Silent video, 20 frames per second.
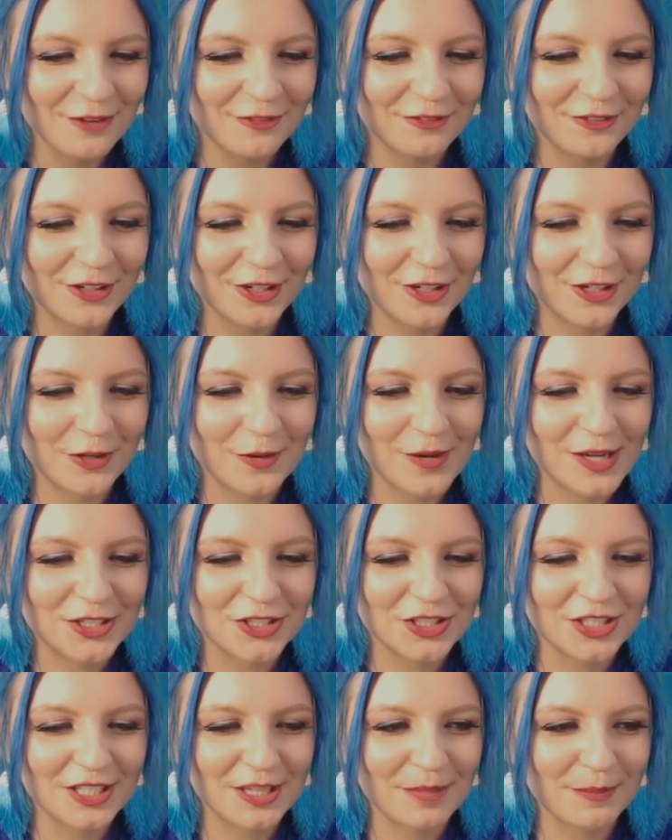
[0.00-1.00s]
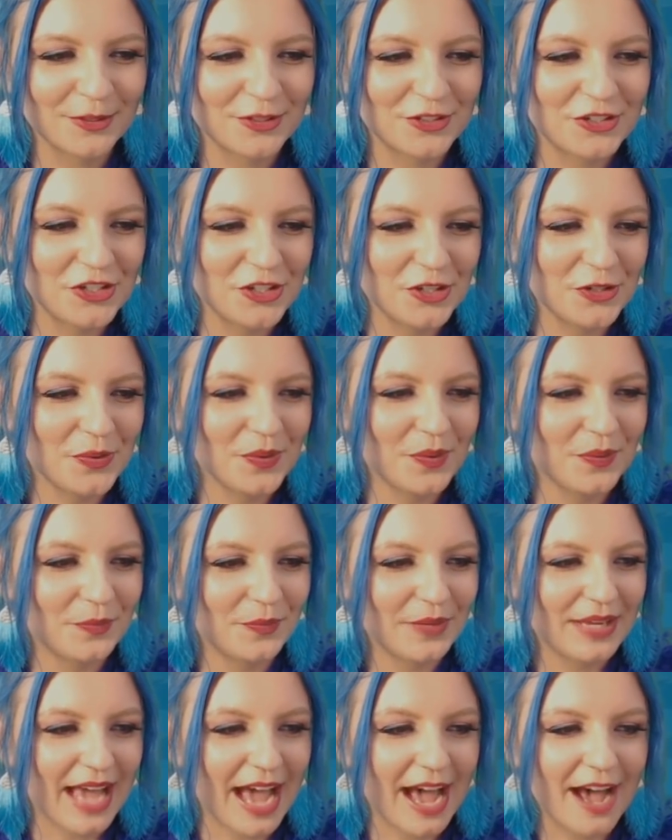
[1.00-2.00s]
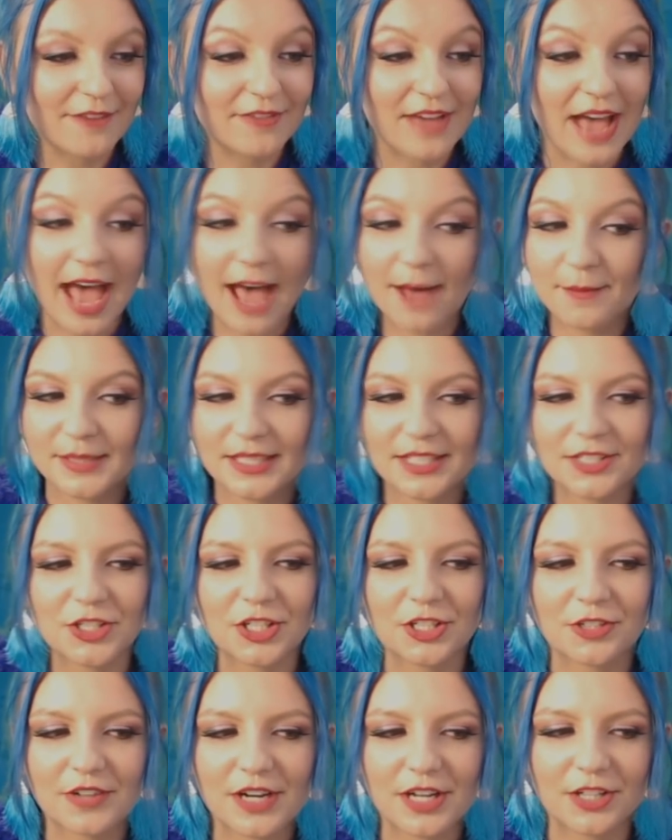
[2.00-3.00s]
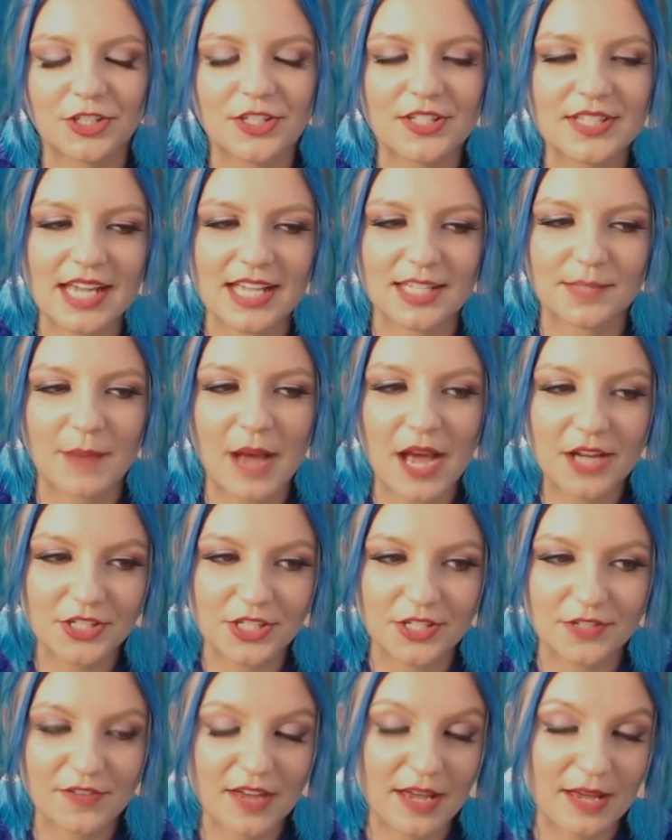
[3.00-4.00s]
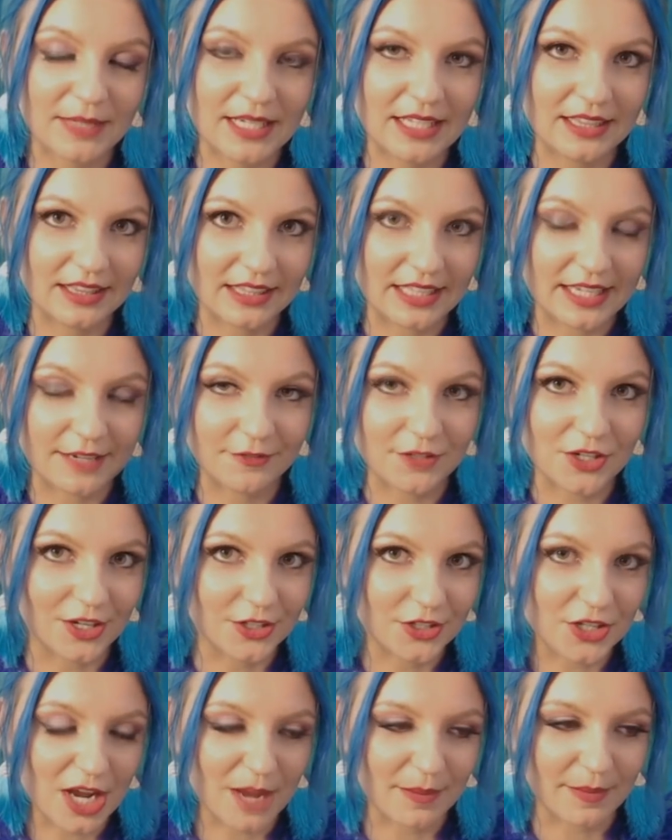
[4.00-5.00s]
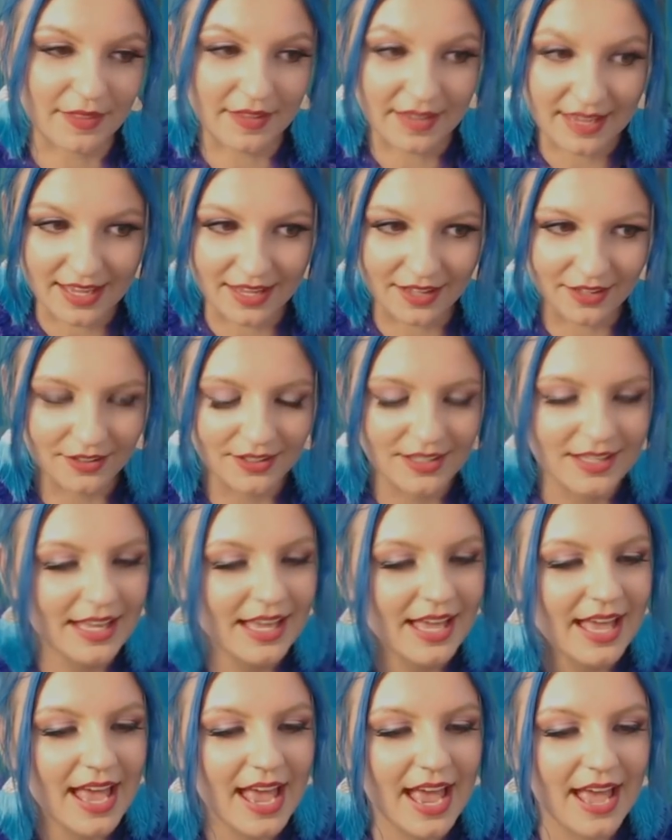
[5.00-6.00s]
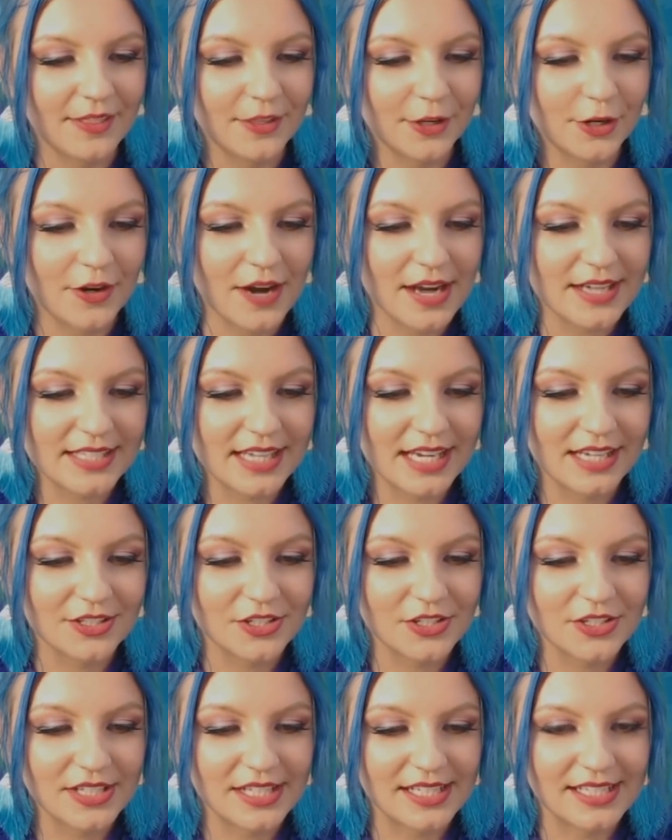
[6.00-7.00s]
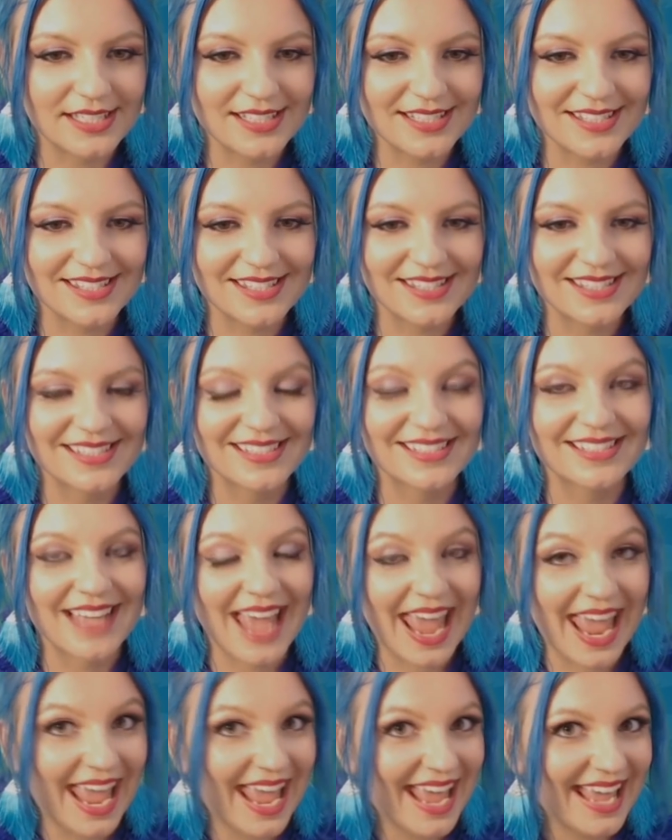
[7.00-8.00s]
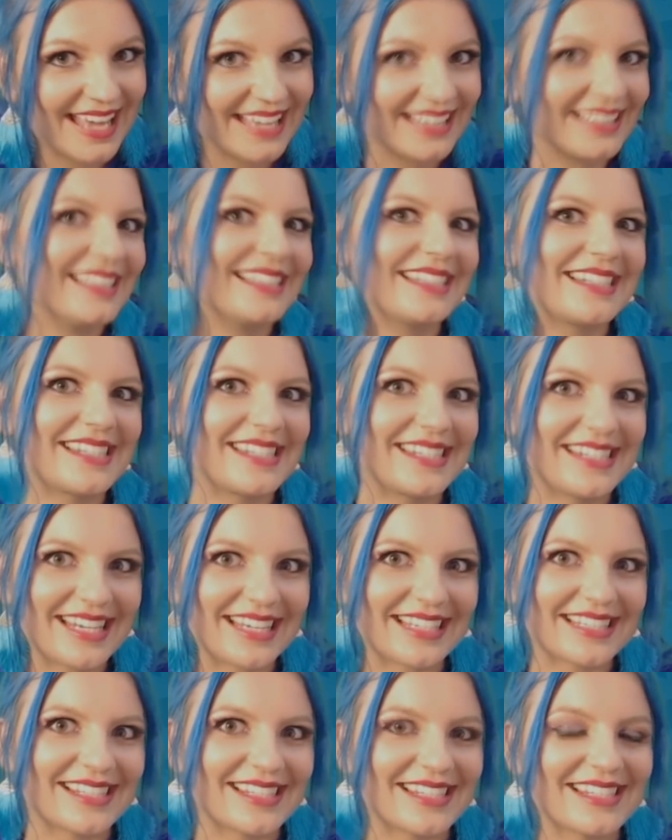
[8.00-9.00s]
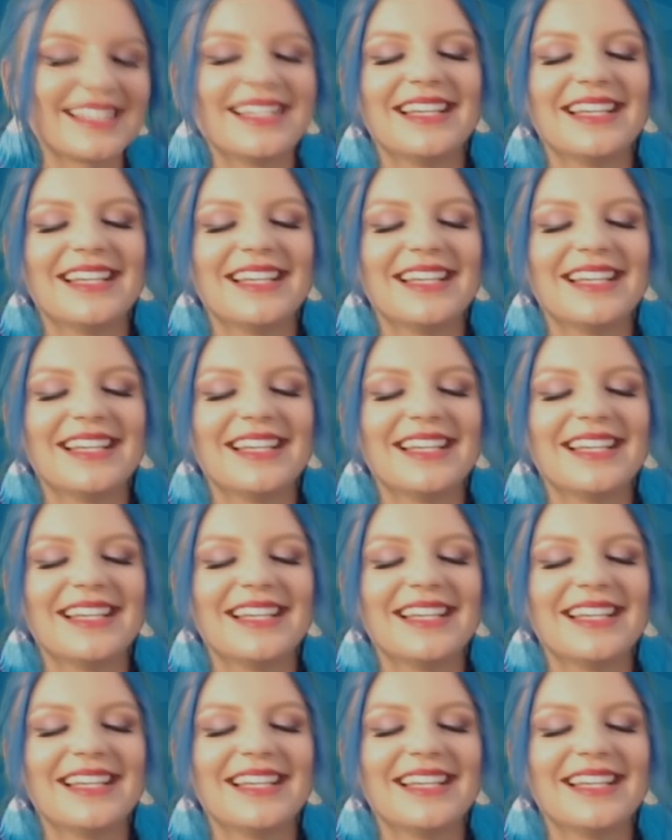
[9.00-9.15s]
For question number 2, we have, how many generations has Patch's family lived on top of the hill? And the correct answer is A, it's 6.